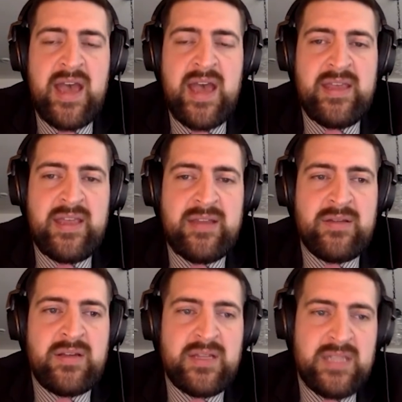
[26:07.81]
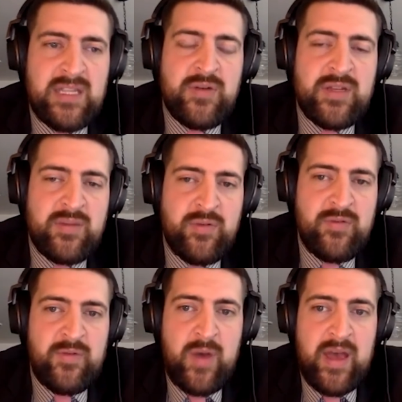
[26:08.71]
and then continuing to
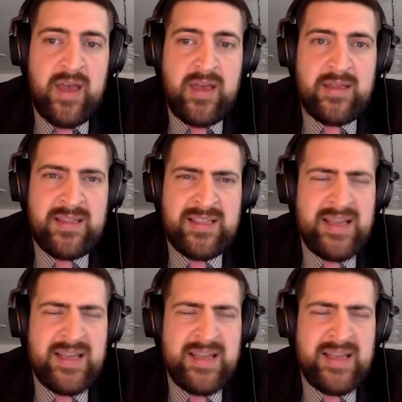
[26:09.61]
move away.